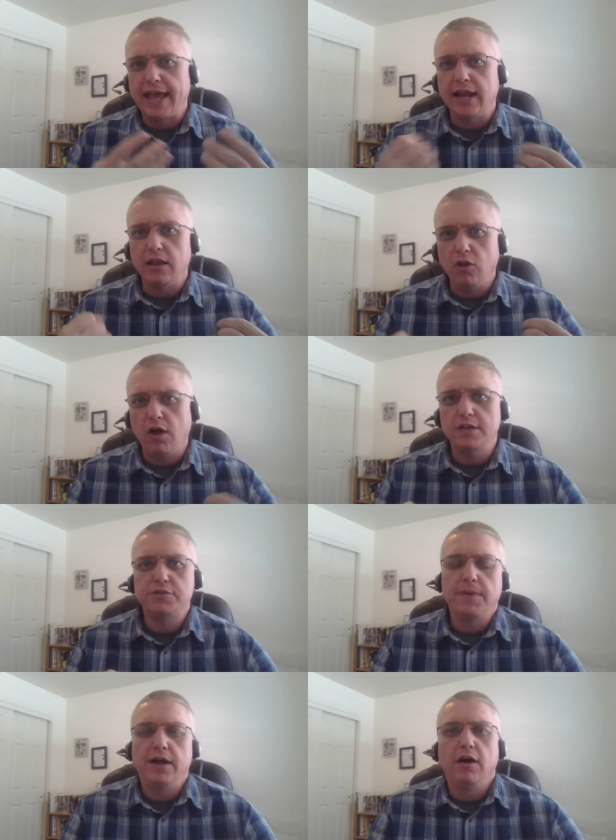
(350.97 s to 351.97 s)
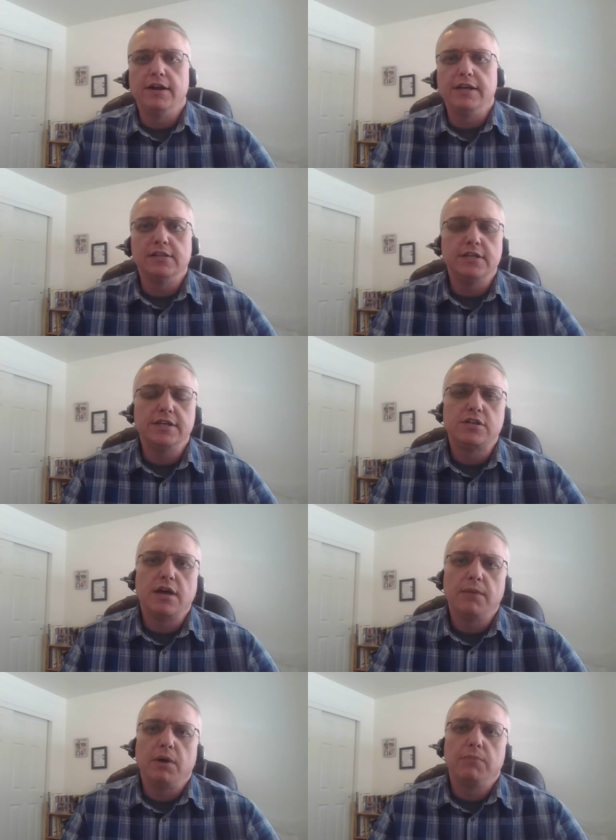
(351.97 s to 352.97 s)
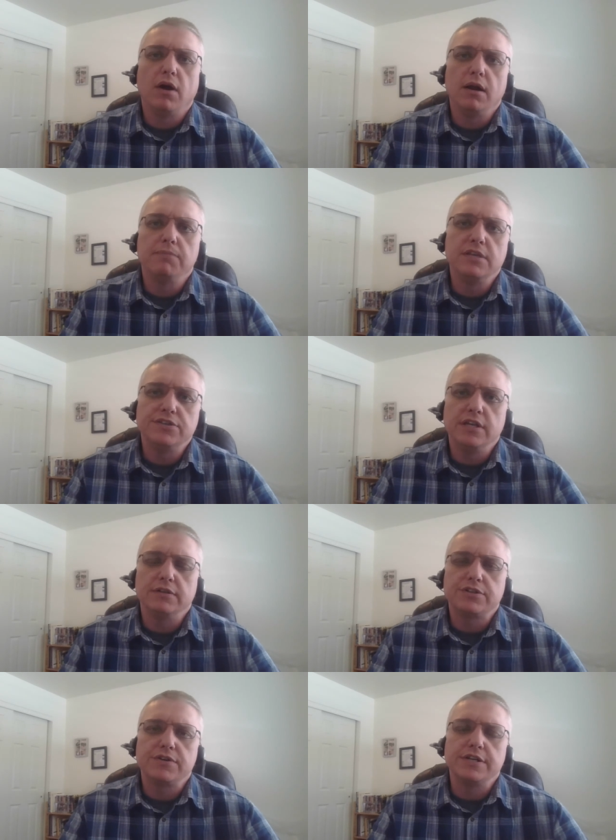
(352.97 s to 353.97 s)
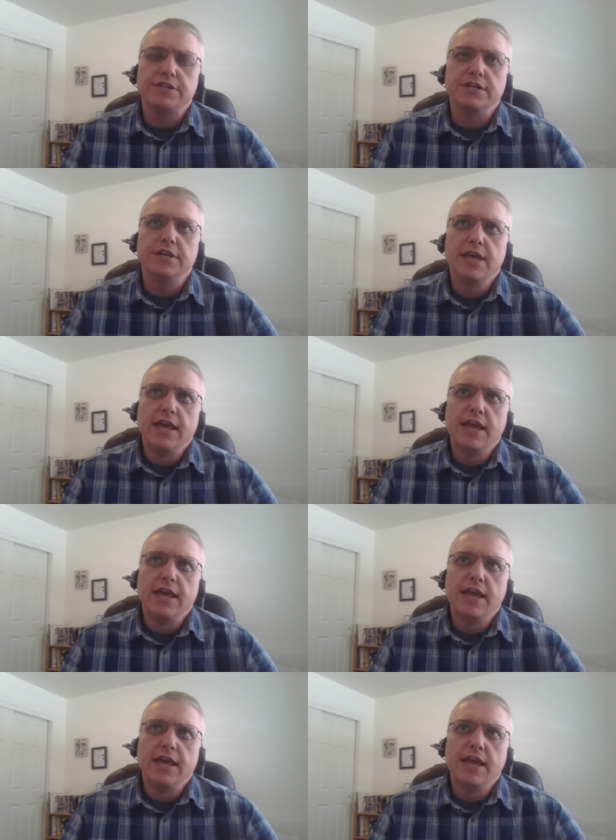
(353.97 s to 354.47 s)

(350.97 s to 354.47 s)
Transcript: and I lost my audience each time I brought up this illustration.